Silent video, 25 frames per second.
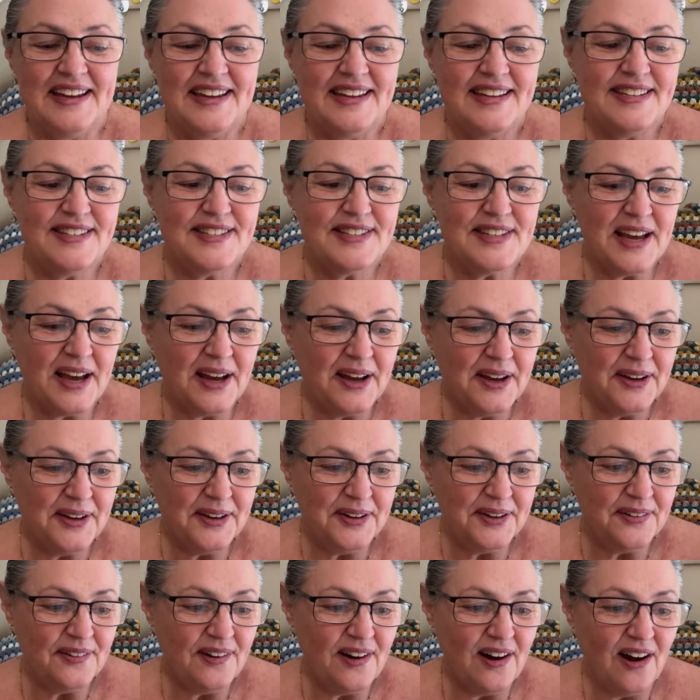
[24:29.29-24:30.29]

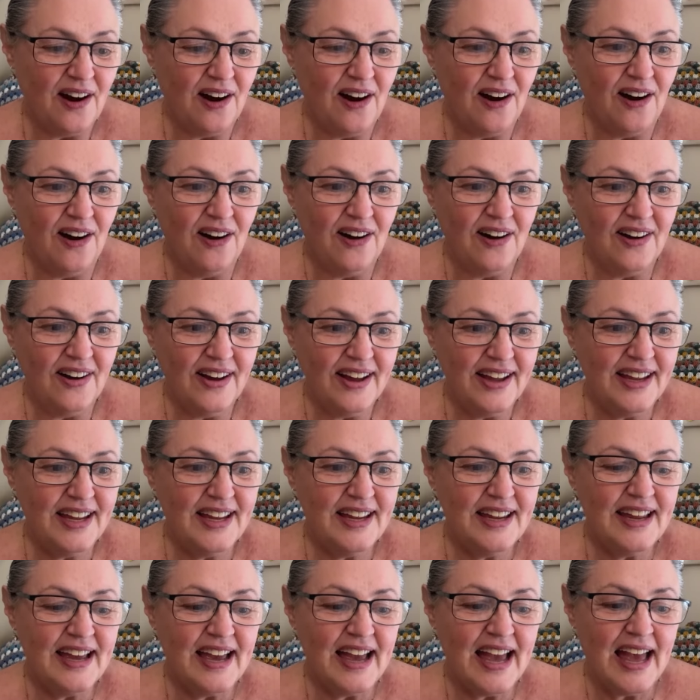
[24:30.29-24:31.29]
So
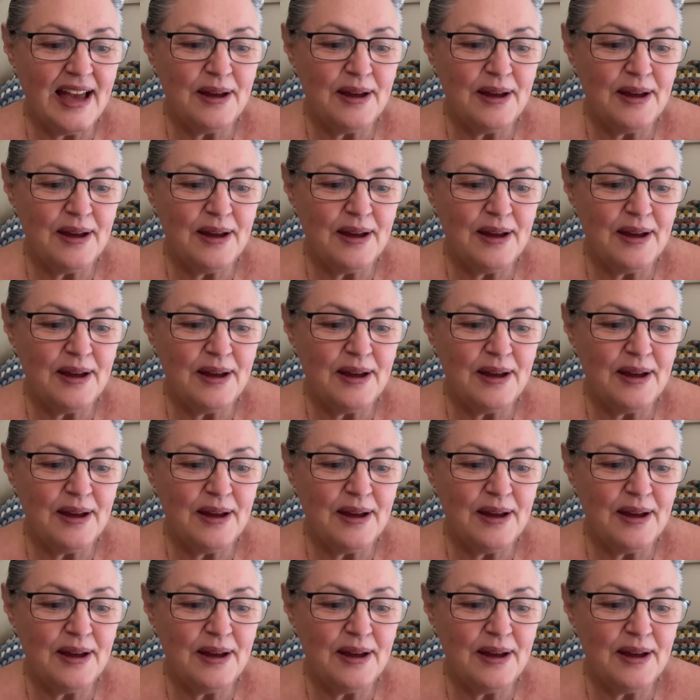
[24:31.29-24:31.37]
I